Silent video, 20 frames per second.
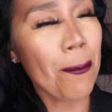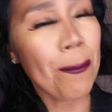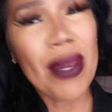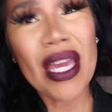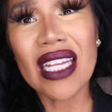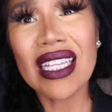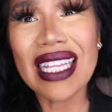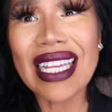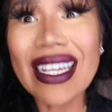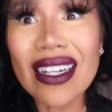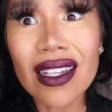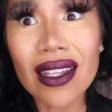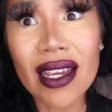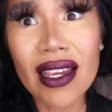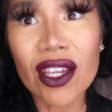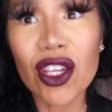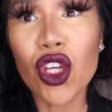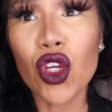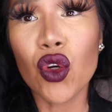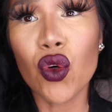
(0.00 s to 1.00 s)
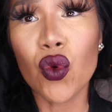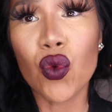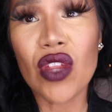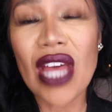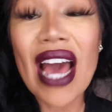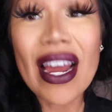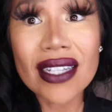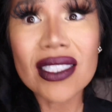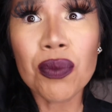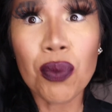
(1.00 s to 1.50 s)
belittling you,
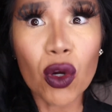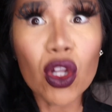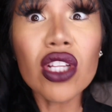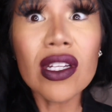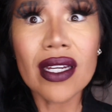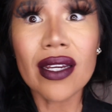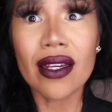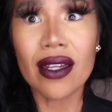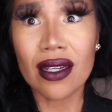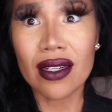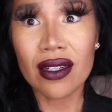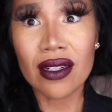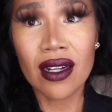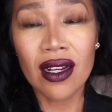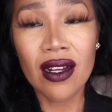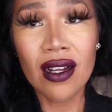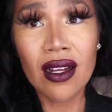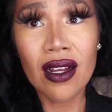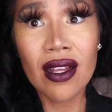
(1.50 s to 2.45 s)
that is bullying.